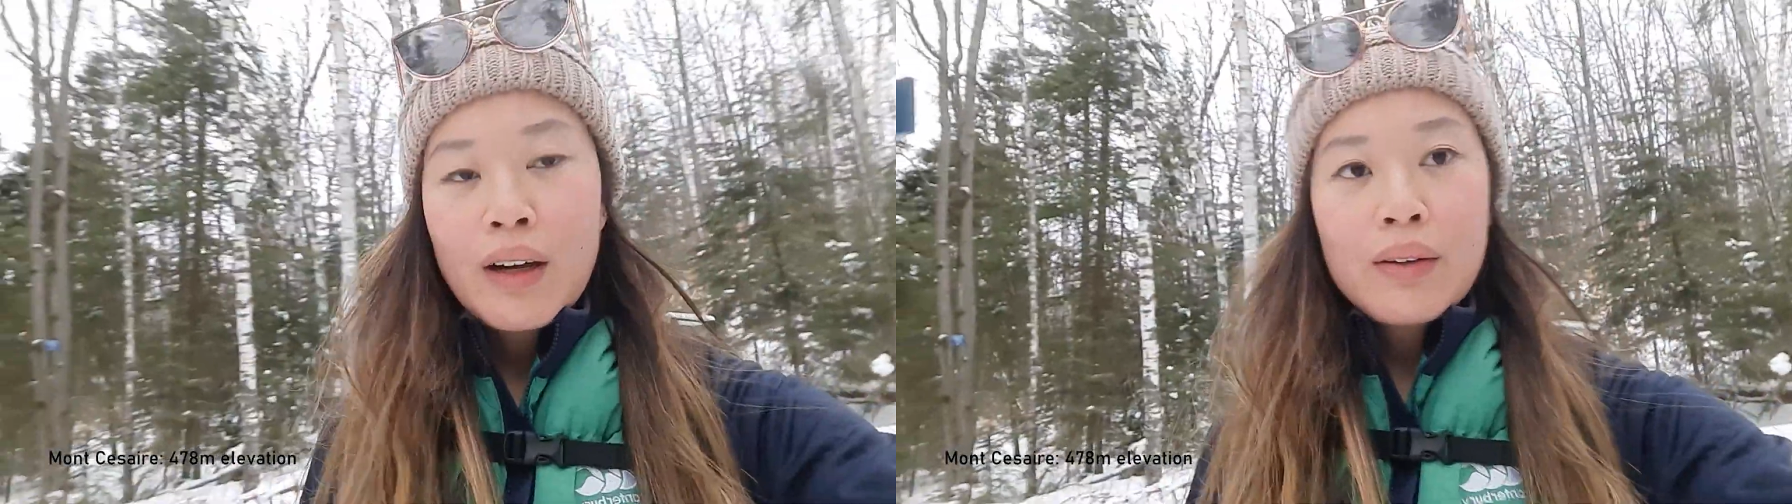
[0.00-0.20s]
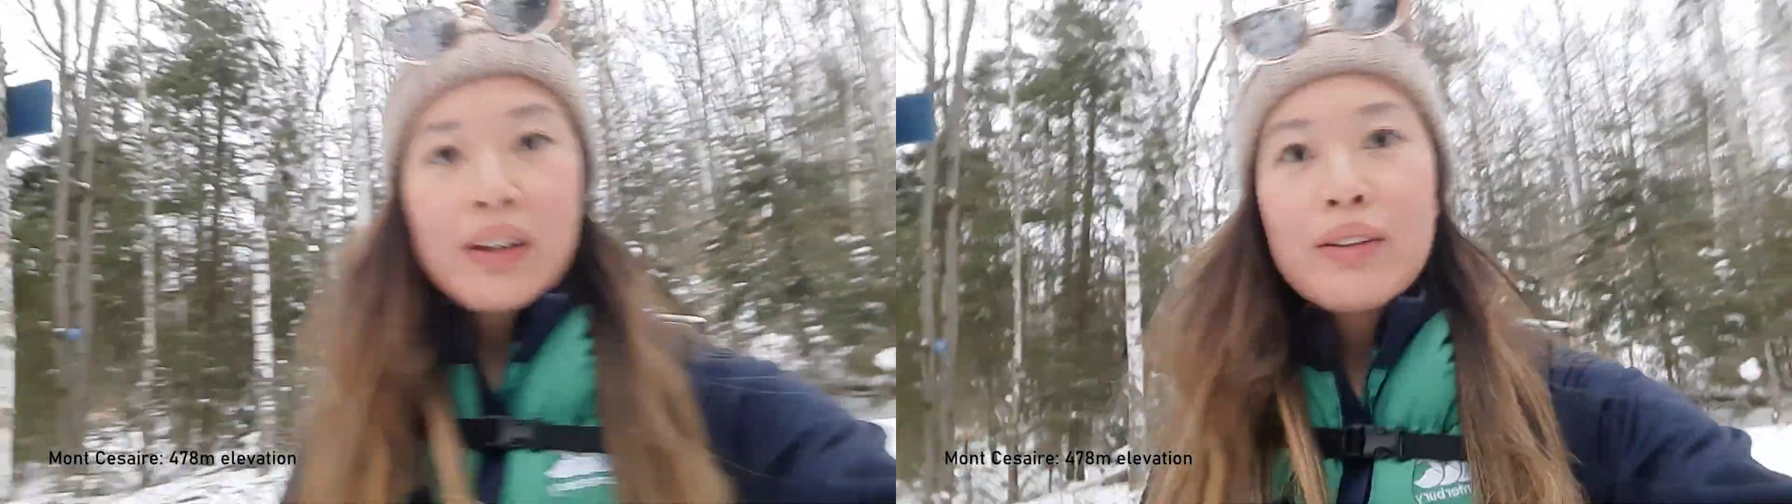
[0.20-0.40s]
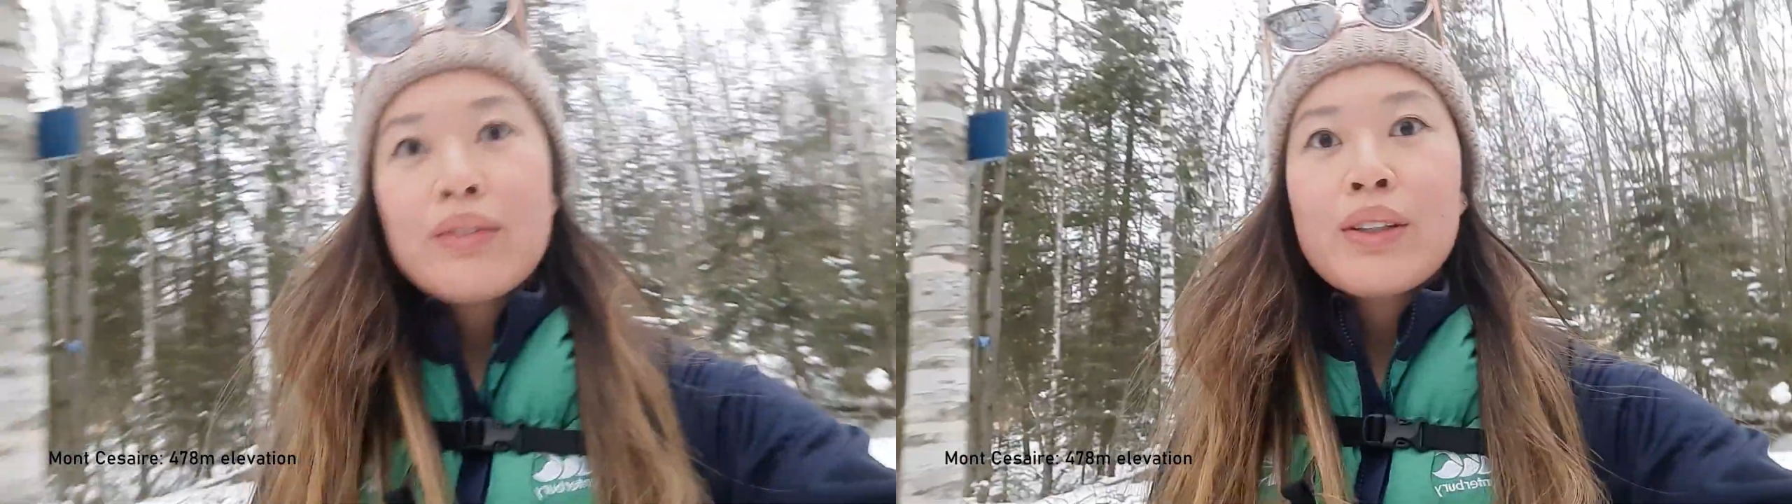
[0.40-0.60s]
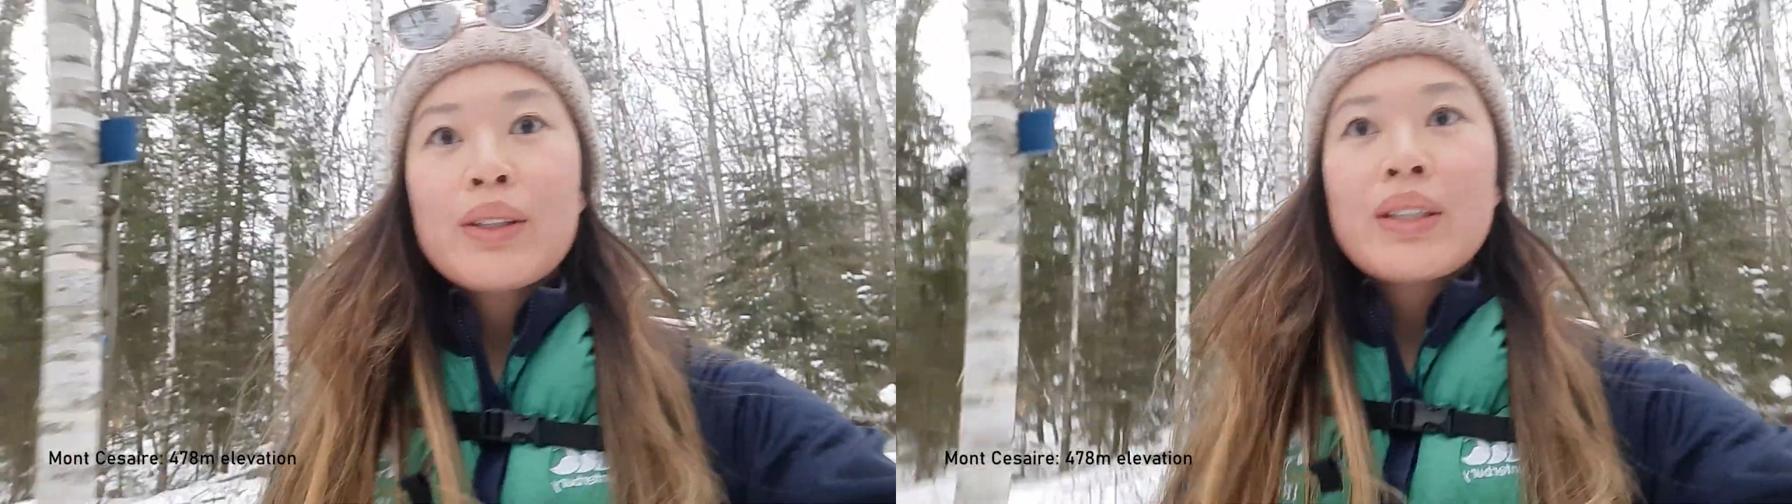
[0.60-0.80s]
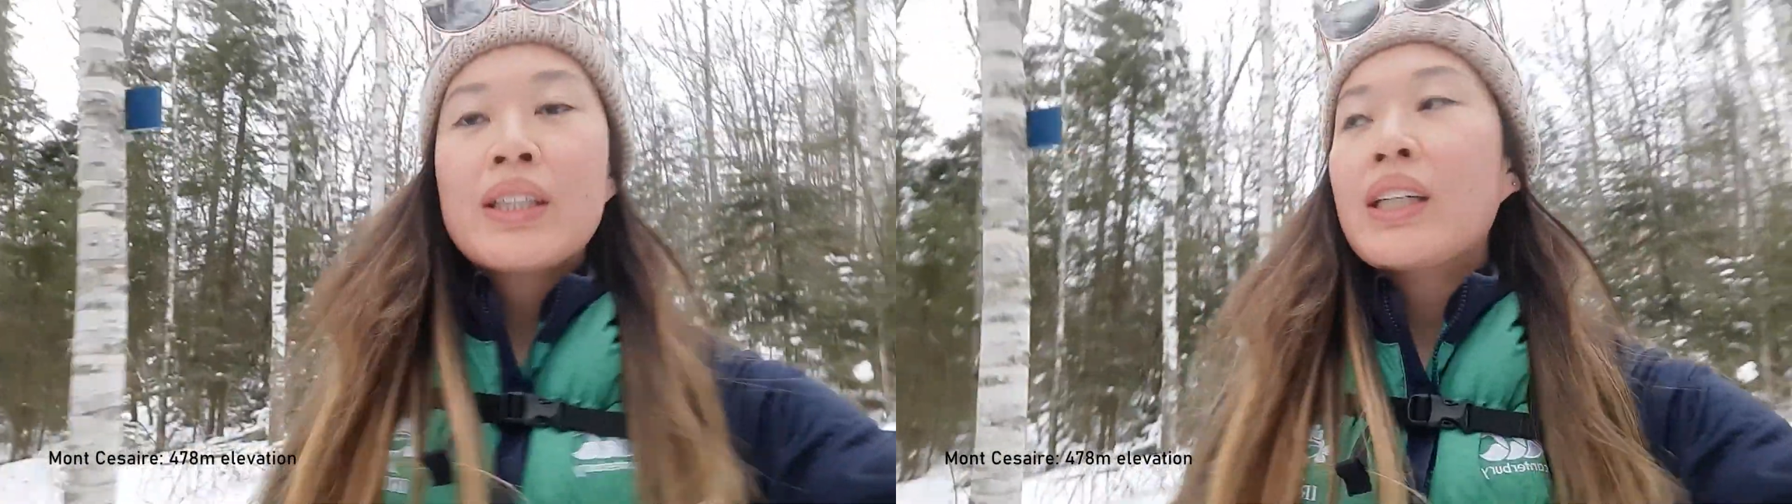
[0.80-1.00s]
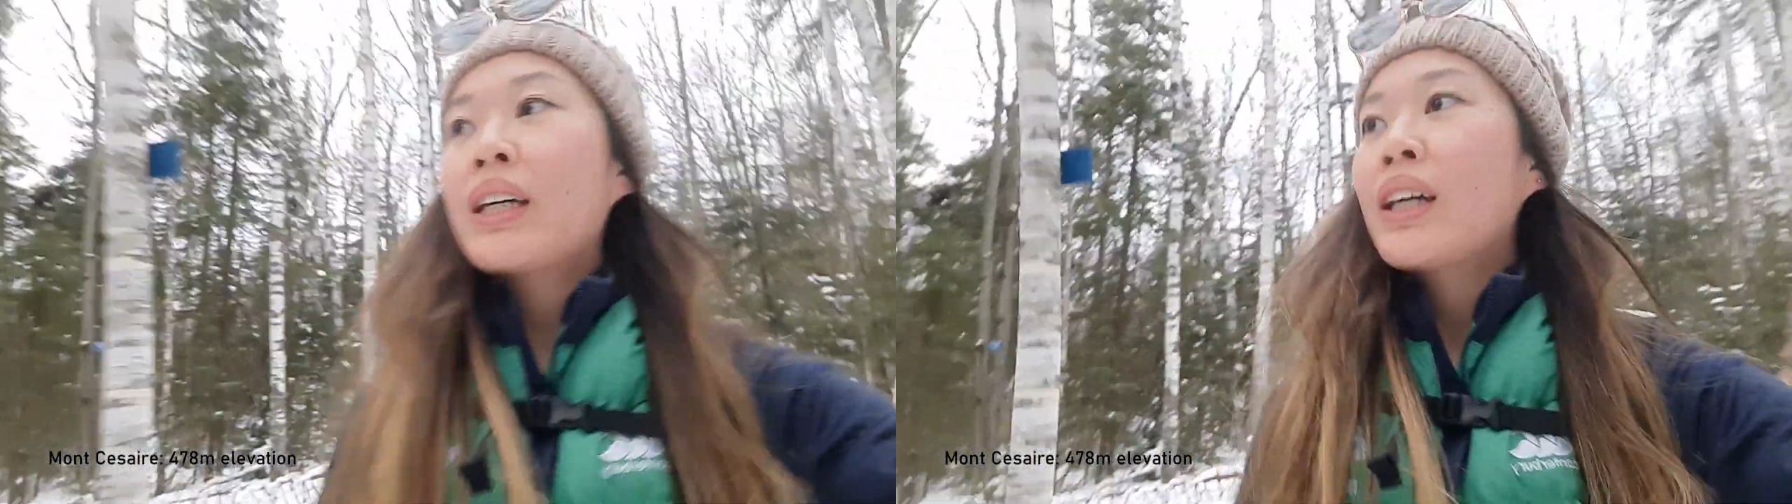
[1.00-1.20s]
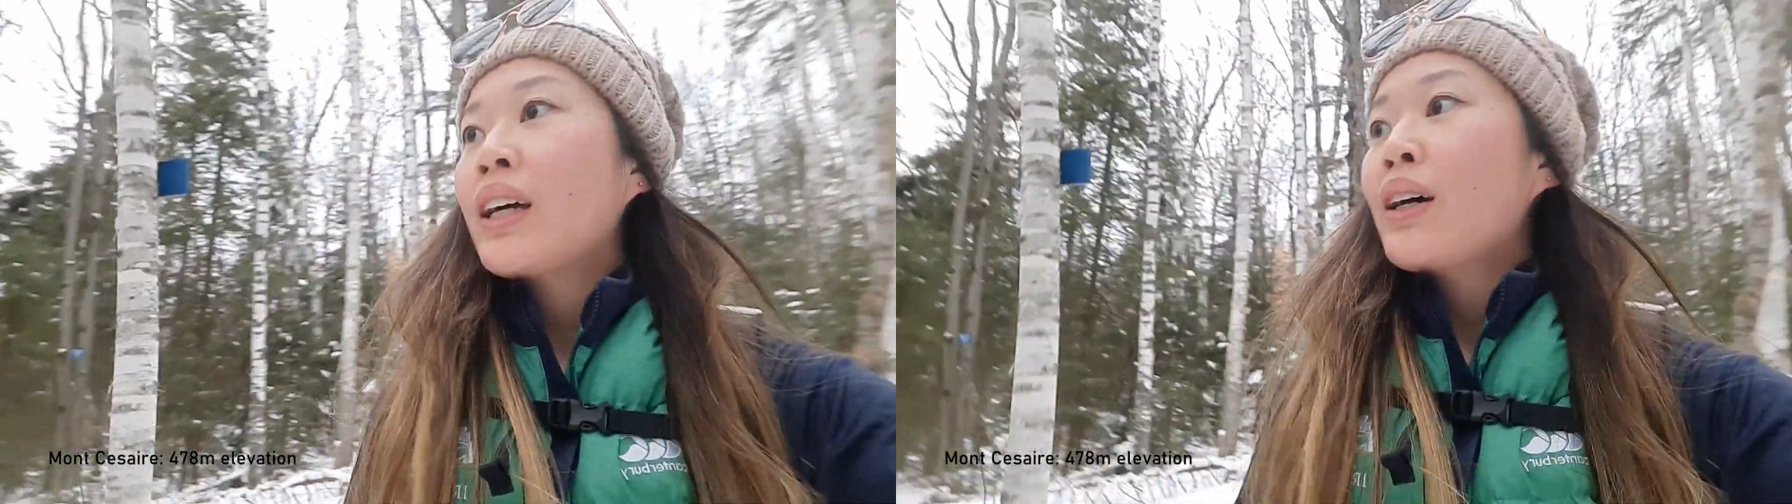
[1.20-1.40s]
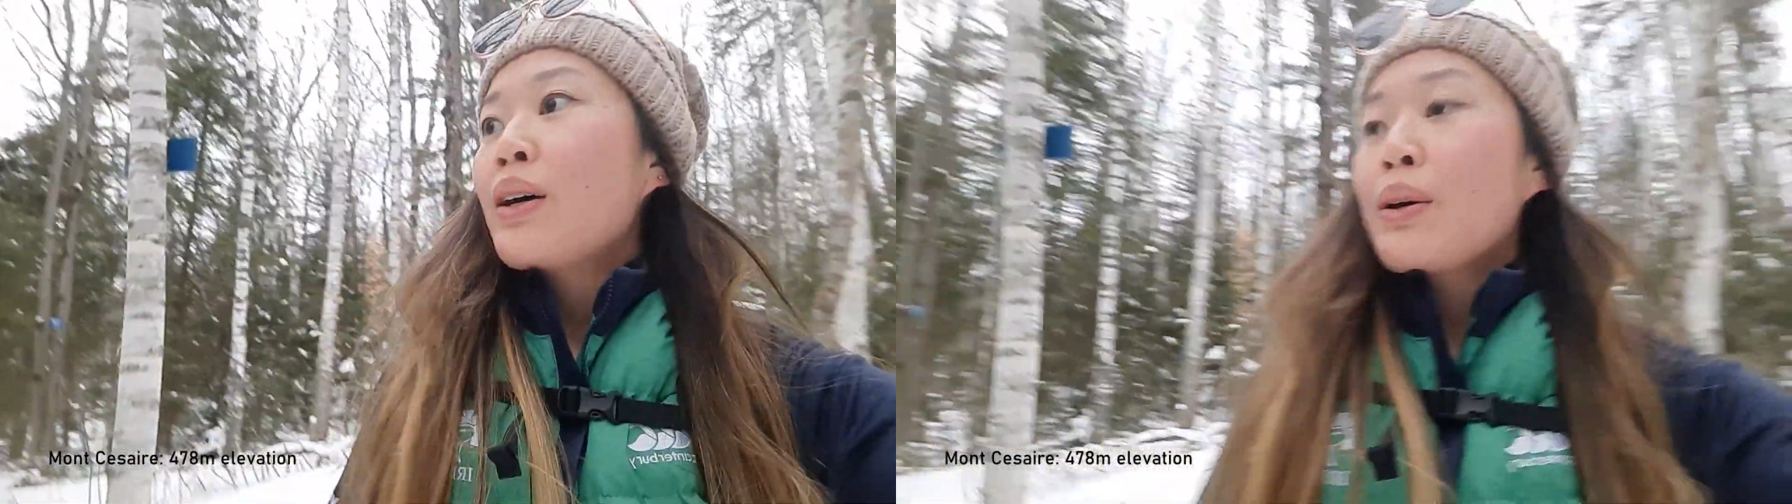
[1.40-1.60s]
Alright folks,
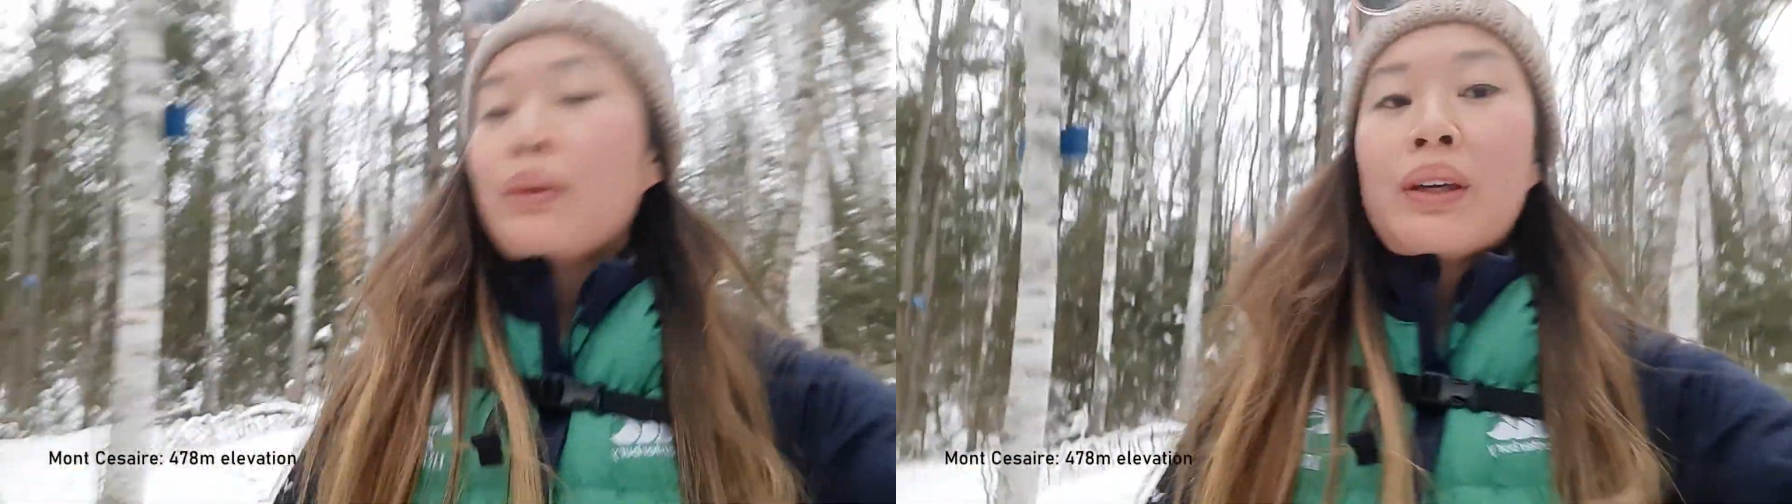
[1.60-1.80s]
we